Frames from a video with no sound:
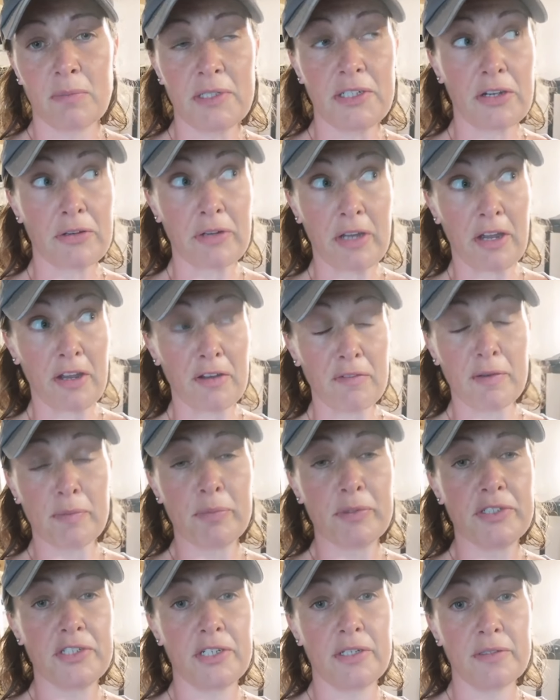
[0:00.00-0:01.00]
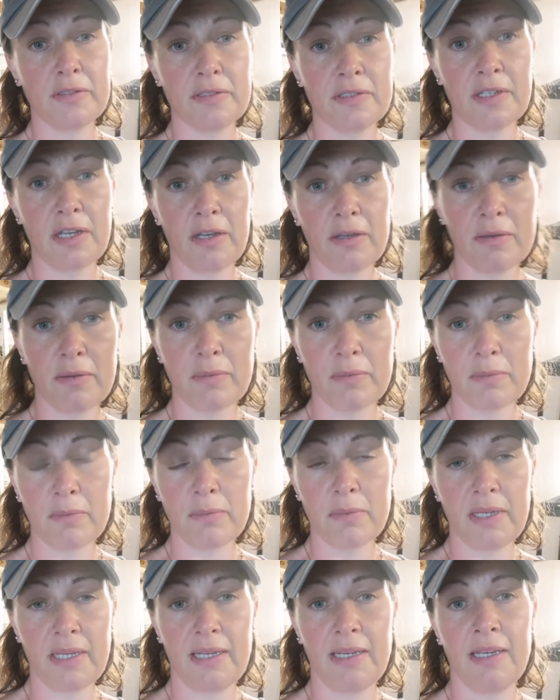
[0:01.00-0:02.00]
We don't overproduce, so
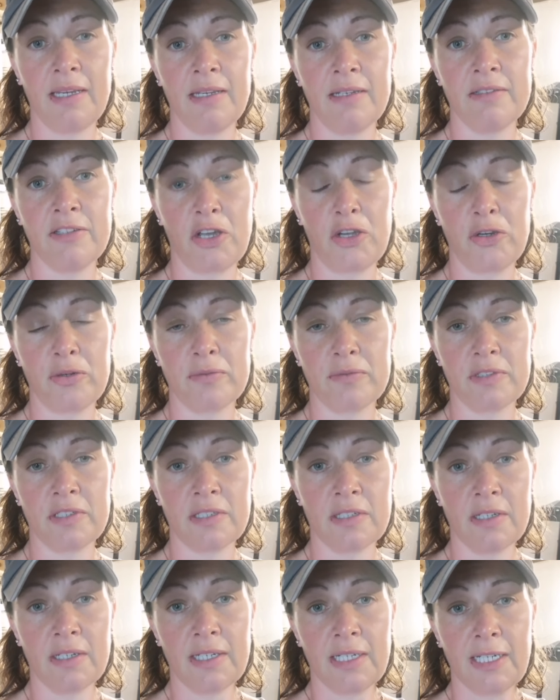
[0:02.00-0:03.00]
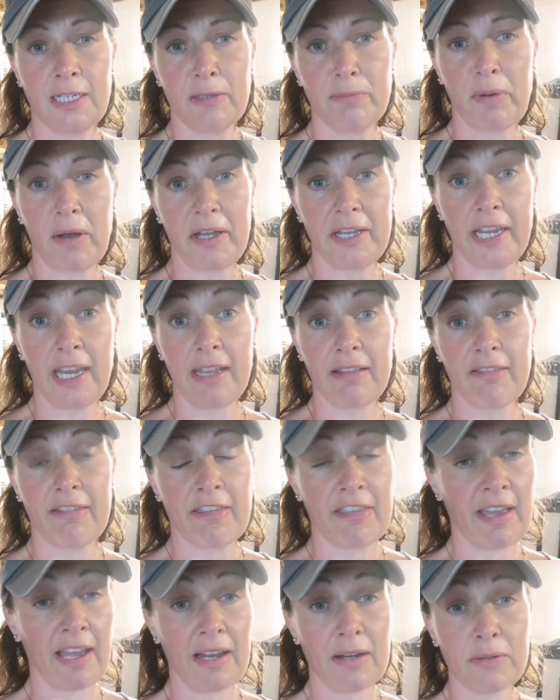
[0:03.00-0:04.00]
we don't buy
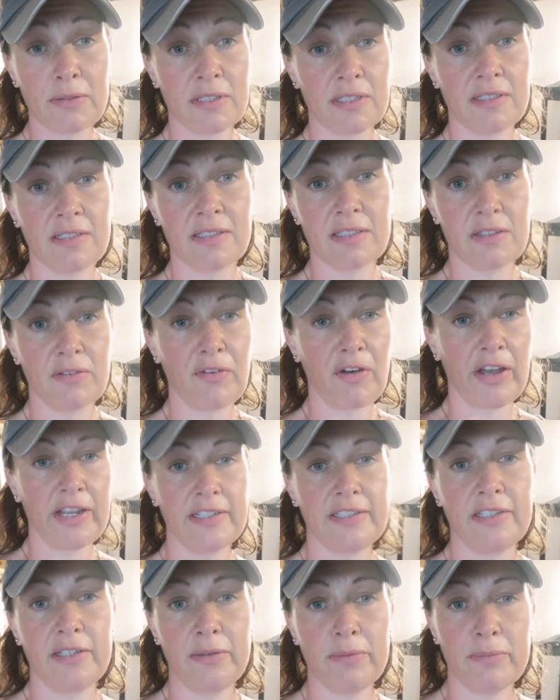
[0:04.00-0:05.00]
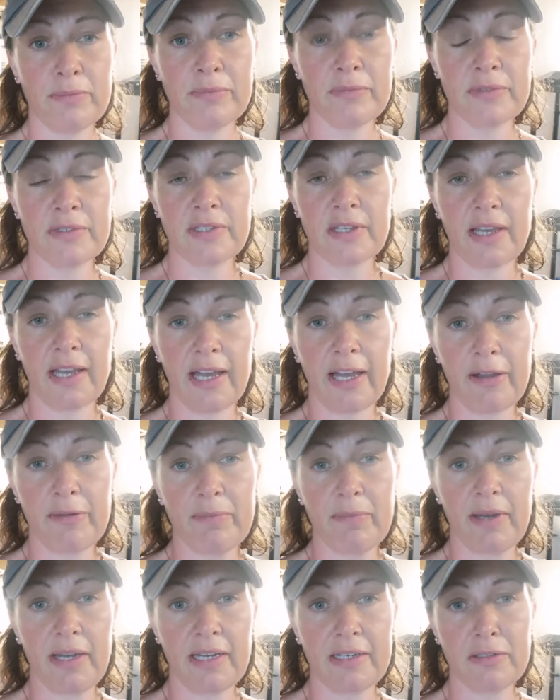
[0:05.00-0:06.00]
in thousands of items
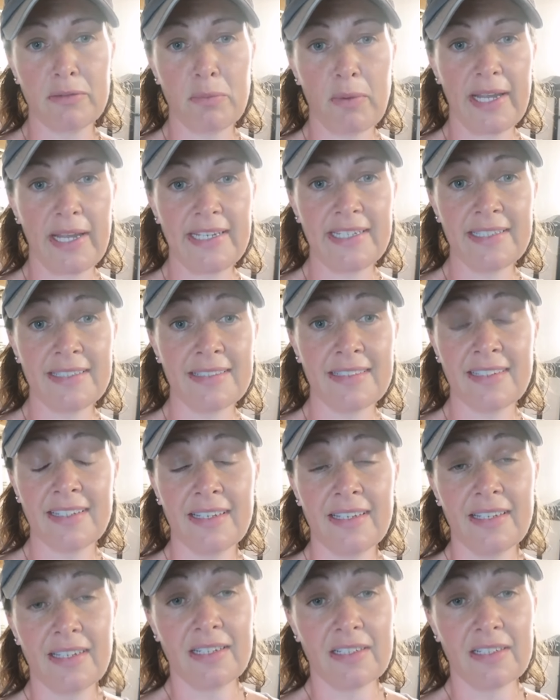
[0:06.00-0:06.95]
and waste,